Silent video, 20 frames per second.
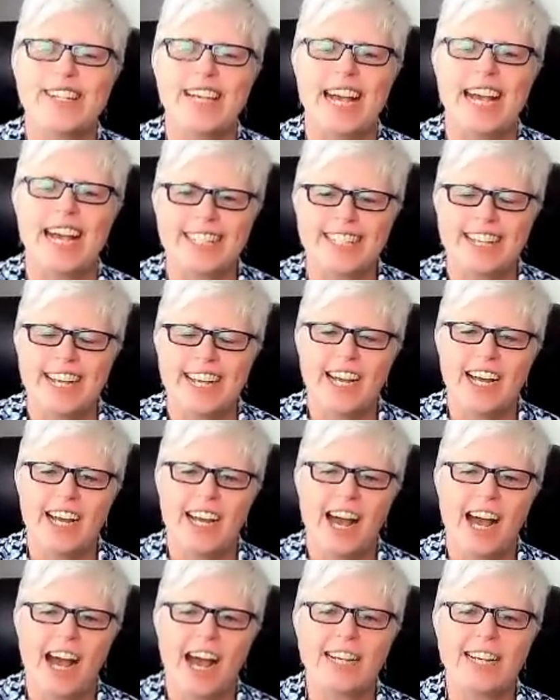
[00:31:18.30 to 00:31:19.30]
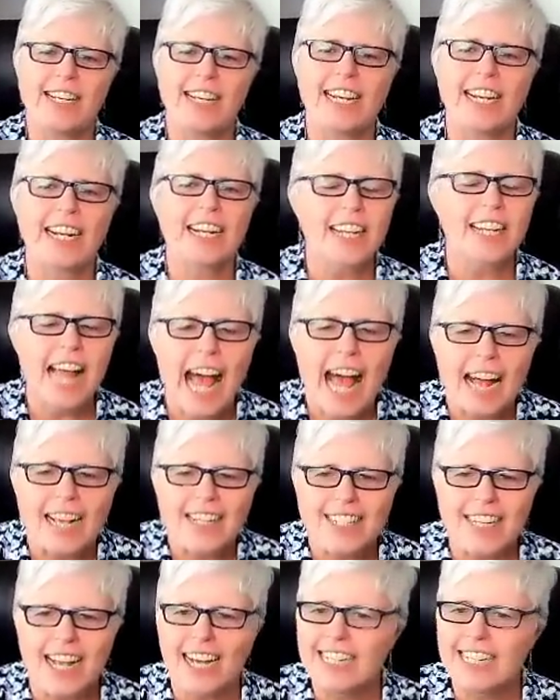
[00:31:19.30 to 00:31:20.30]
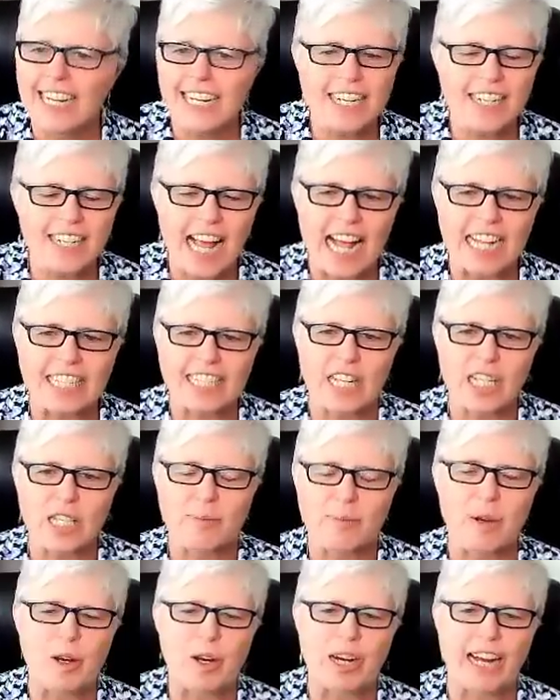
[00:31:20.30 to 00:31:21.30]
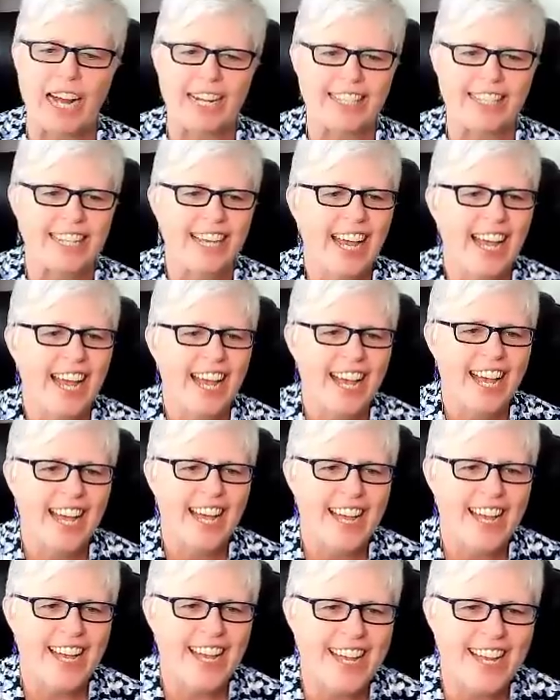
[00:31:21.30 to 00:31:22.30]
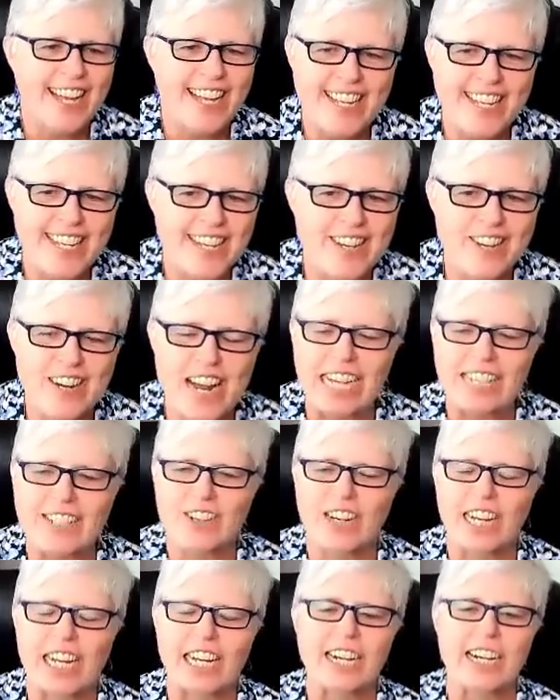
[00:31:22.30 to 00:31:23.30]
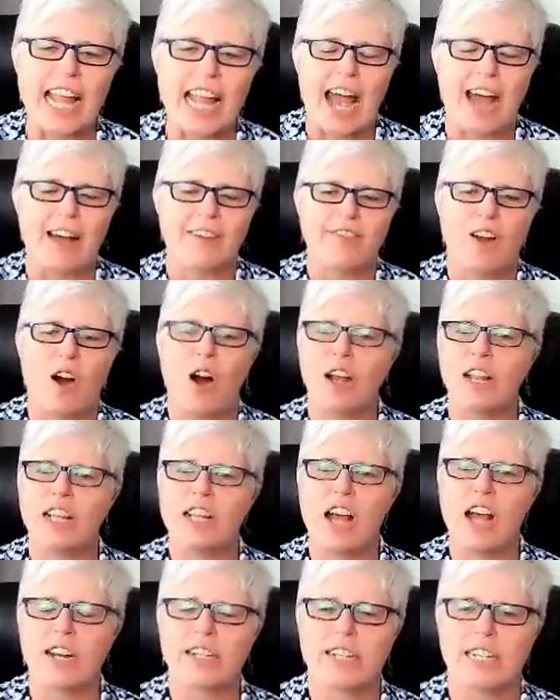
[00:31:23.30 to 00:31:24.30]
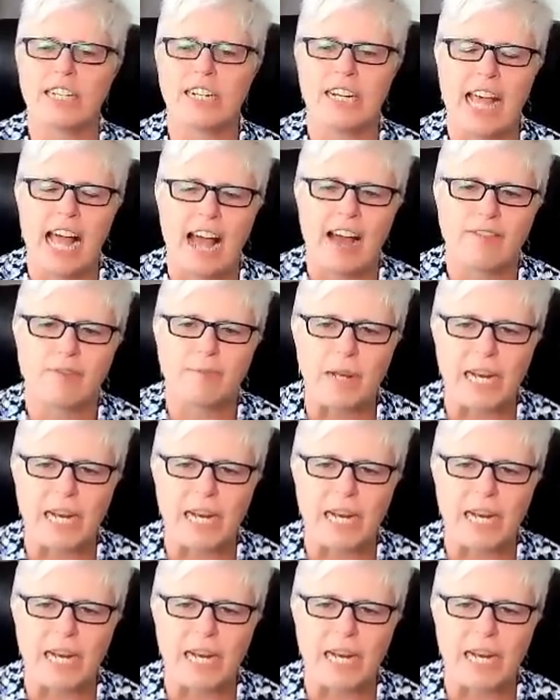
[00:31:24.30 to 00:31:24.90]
Yes, I did a class. I did a class. Once a journalist, always a journalist you guys are gonna laugh. All of y'all are gonna laugh.